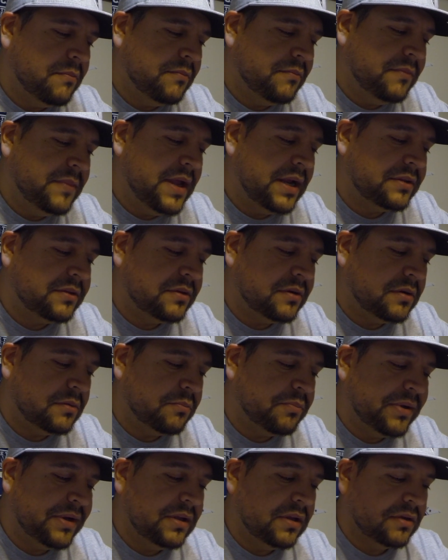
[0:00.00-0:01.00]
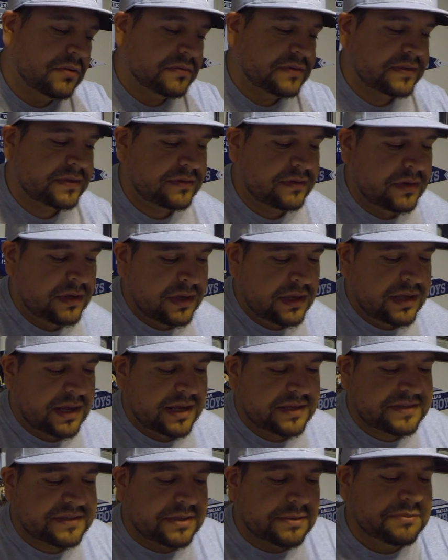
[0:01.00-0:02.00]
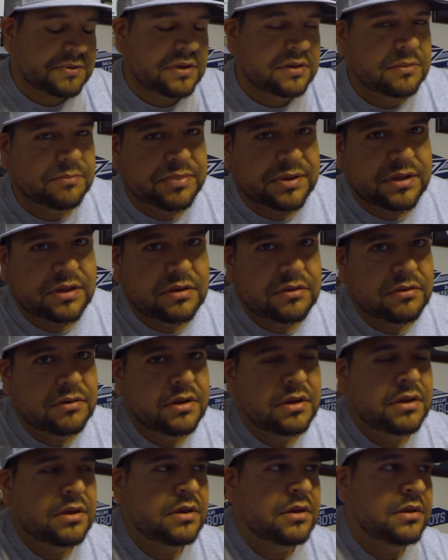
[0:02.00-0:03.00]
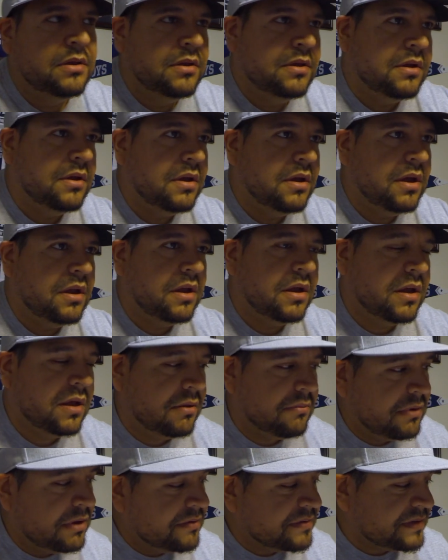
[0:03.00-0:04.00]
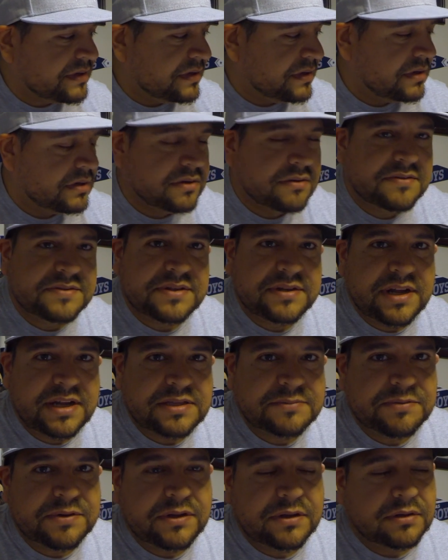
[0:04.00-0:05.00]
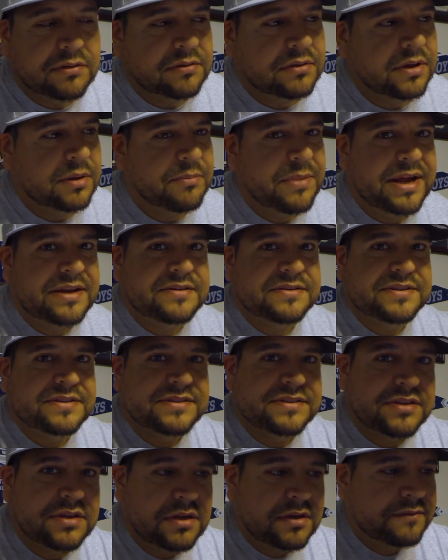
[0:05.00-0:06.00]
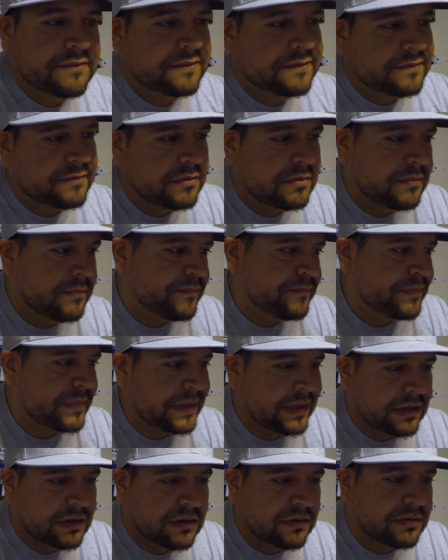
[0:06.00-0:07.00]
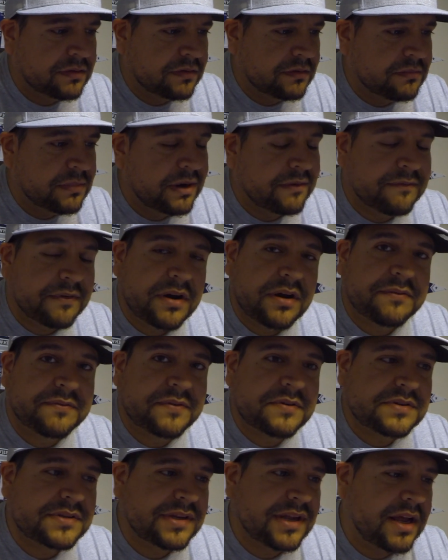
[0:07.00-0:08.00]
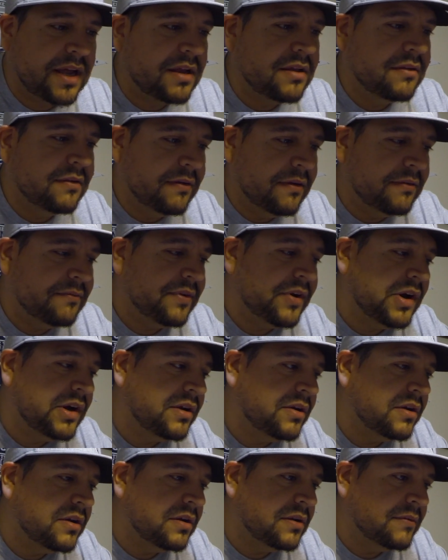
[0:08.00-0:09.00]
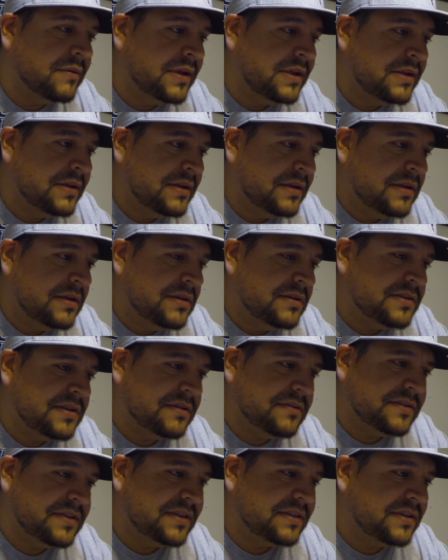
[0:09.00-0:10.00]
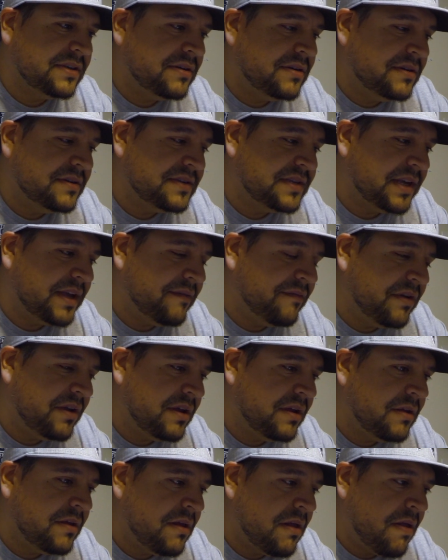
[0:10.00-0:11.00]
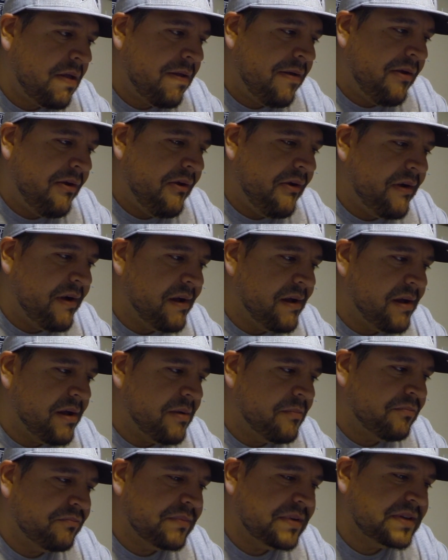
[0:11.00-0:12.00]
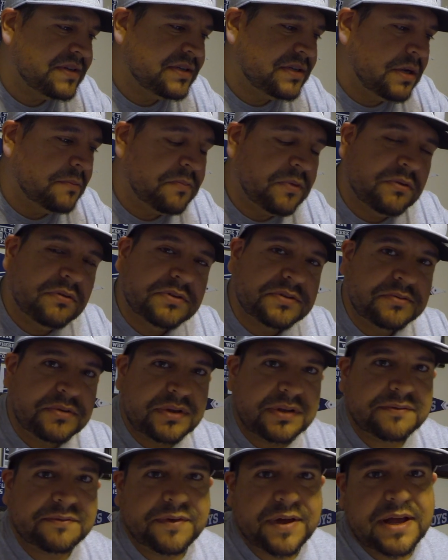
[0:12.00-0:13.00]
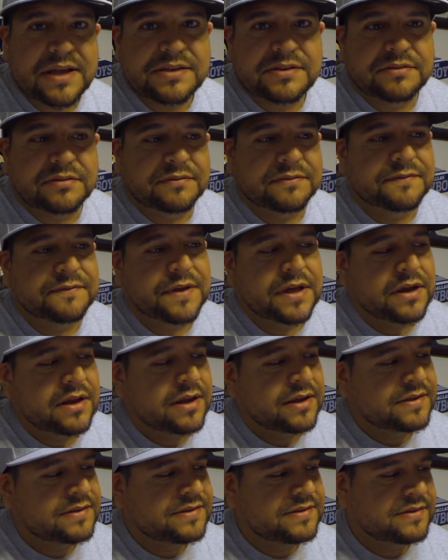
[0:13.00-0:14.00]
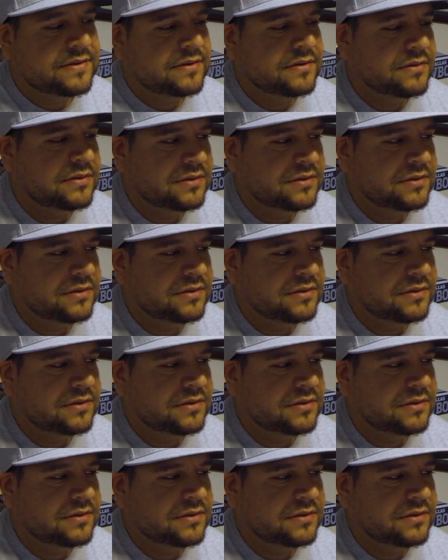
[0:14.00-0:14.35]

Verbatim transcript: Nectar pillows. I slept on the pillow, and it was good. It was a nice pillow. The mattress itself, you know, through my very first night, they're very good. So $670. Shipping was really fast through FedEx.